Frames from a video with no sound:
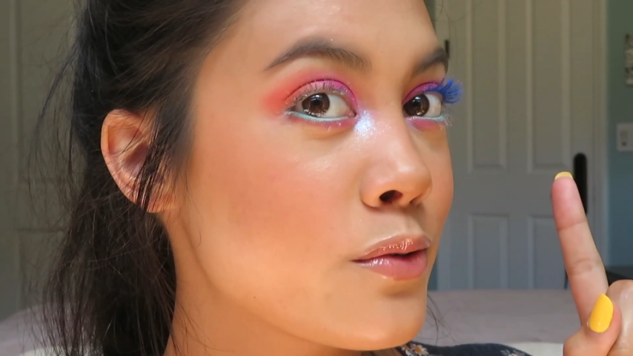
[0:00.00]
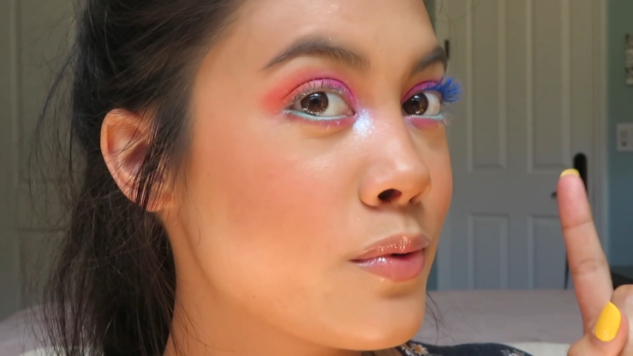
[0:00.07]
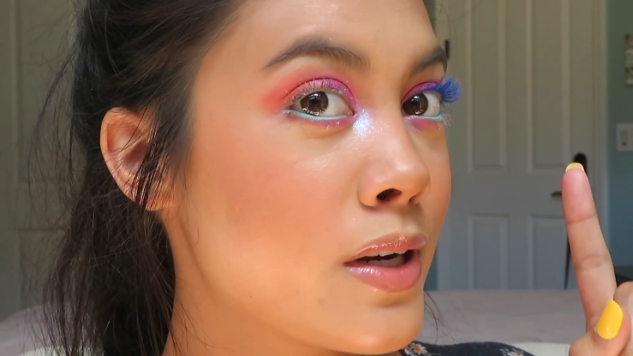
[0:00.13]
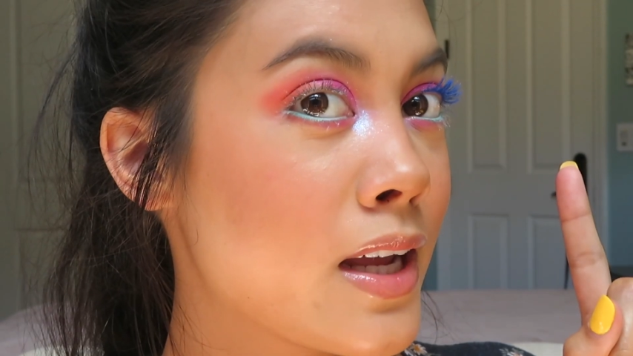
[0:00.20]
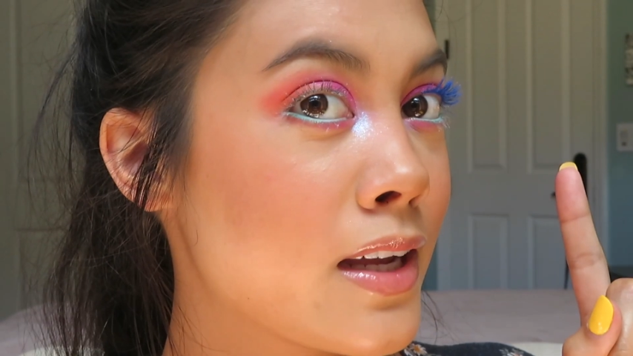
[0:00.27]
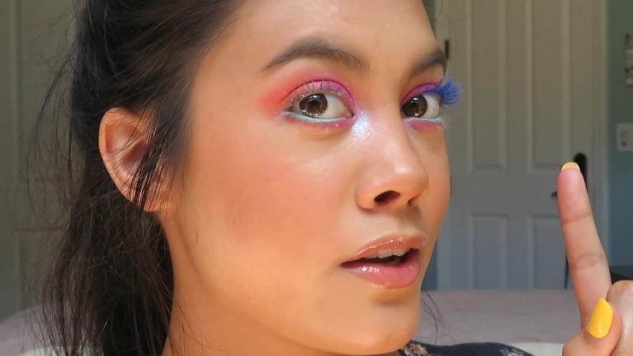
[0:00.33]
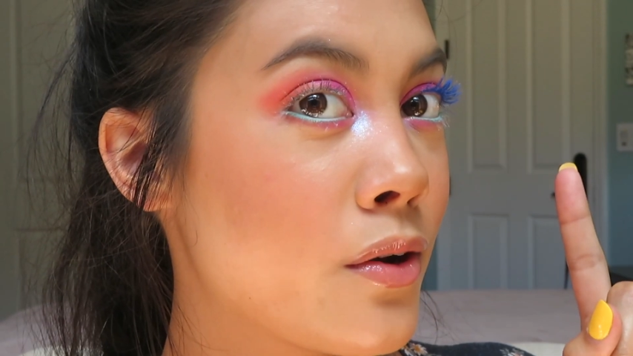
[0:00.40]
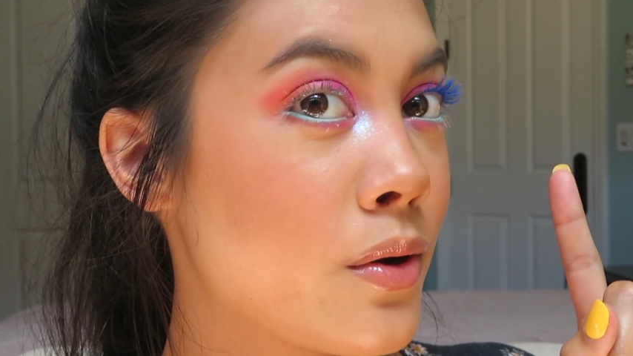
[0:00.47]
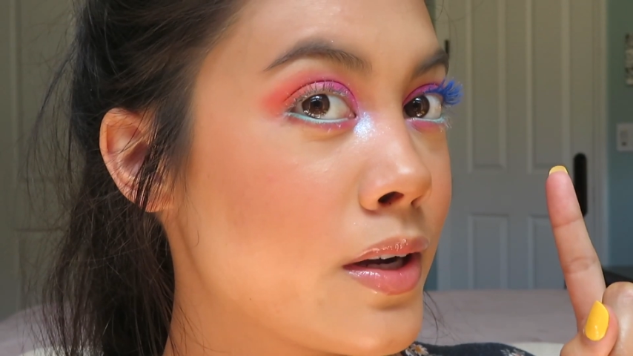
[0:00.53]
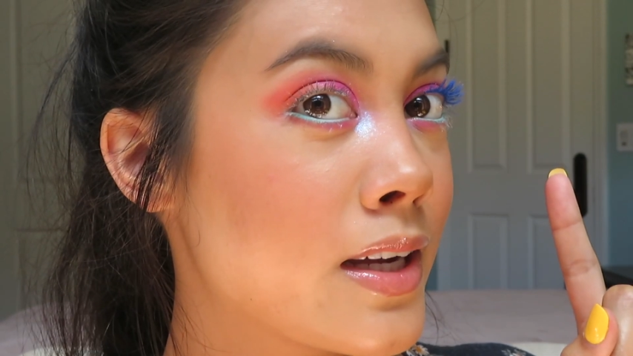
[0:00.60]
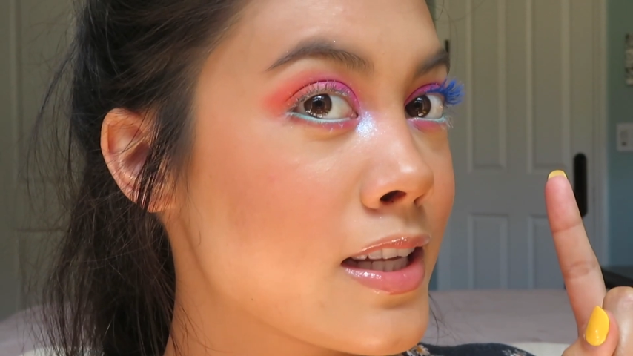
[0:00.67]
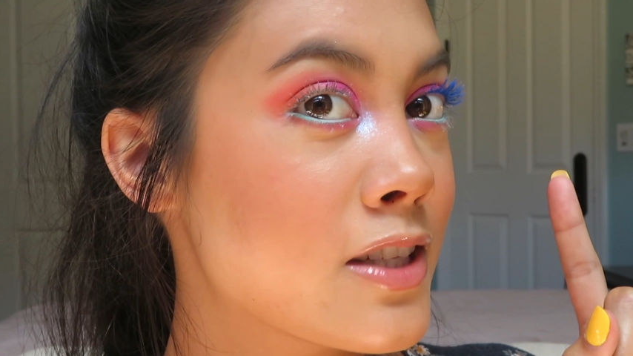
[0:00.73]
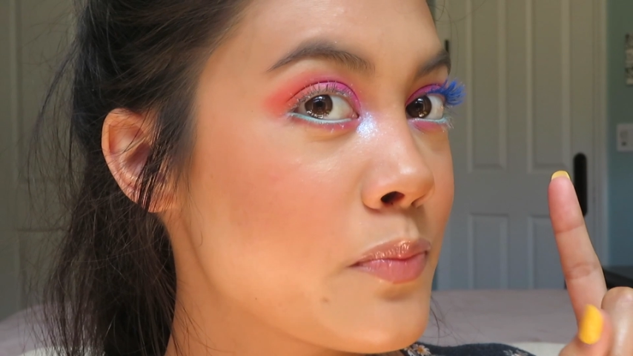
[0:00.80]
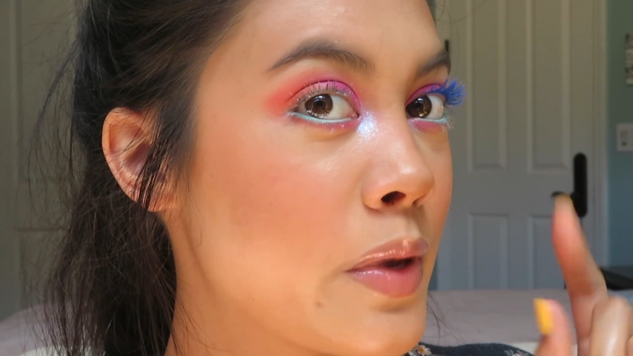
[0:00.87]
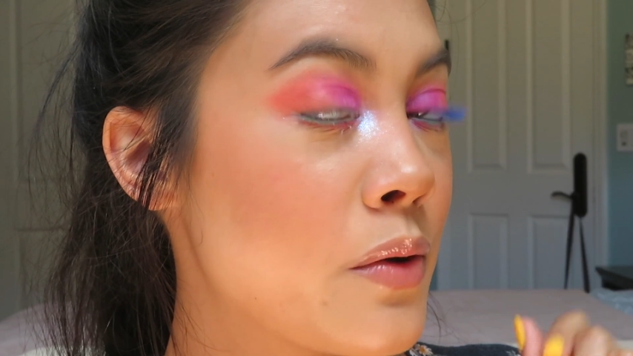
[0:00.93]
when I go
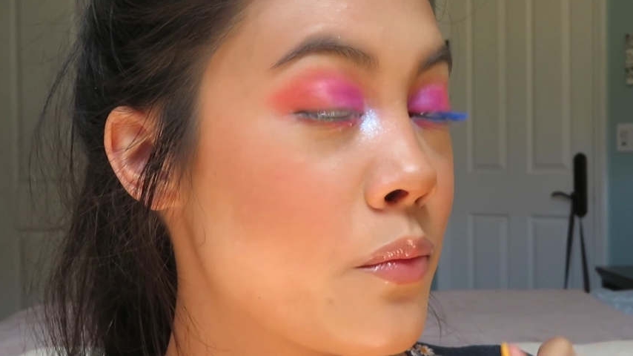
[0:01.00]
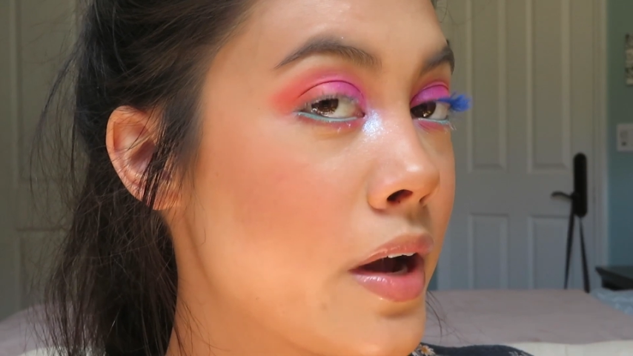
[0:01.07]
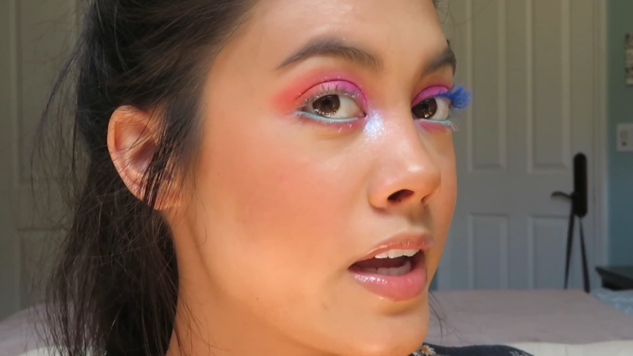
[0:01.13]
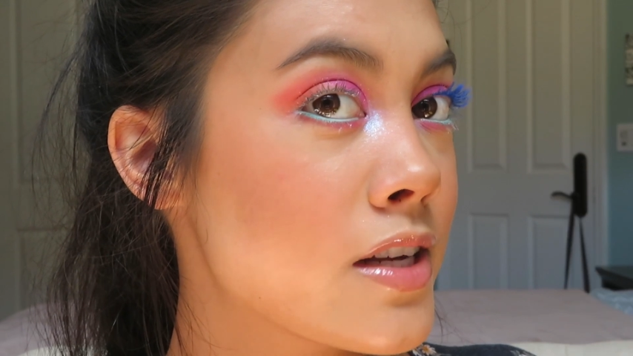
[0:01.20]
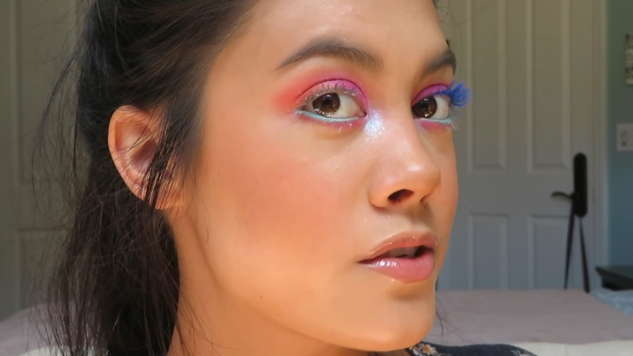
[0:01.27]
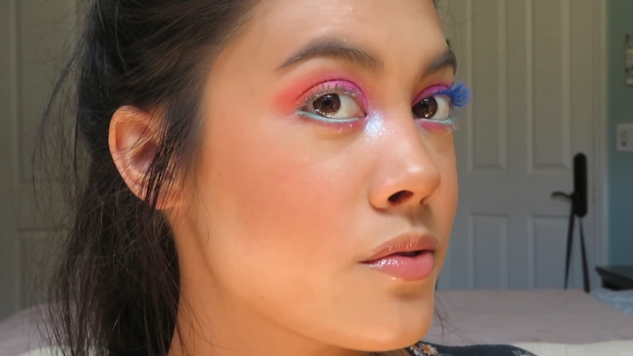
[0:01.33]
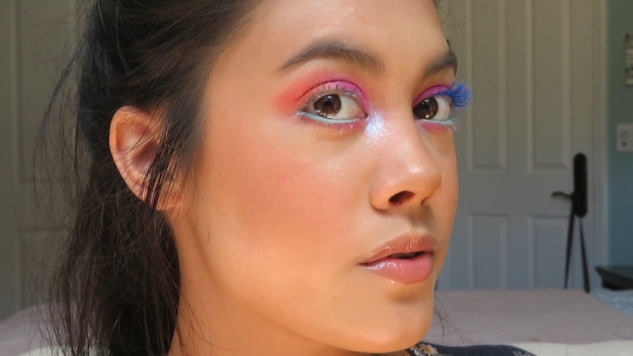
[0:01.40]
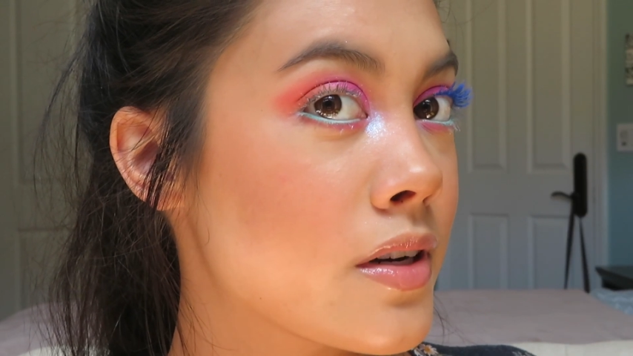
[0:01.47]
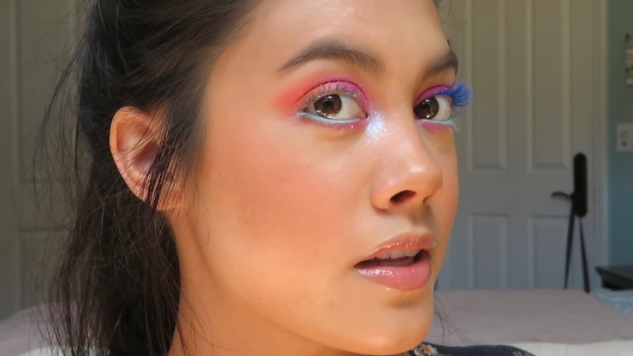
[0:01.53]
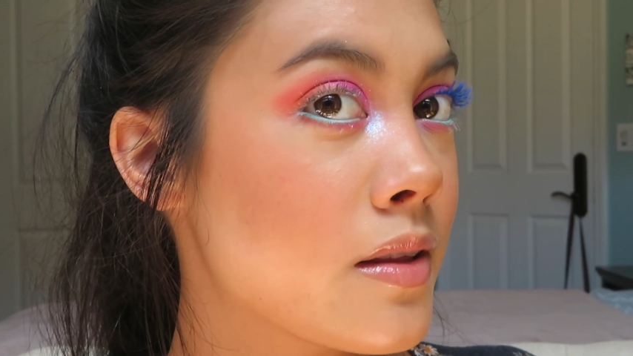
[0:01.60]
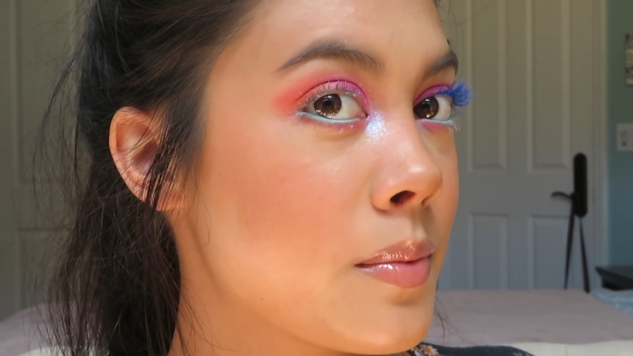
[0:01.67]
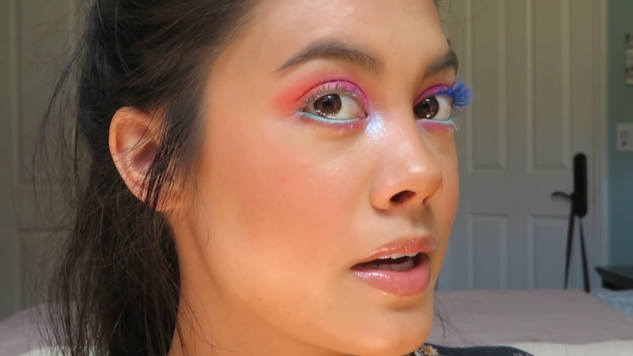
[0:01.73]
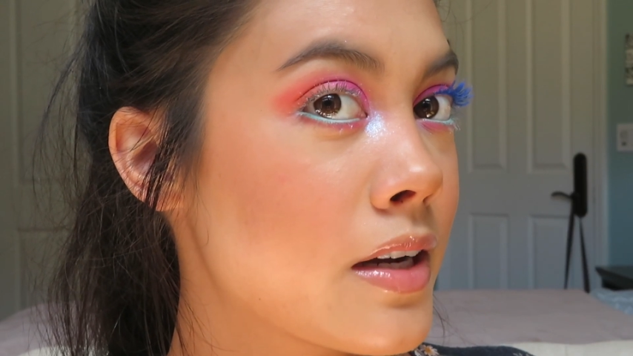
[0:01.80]
against my white door in the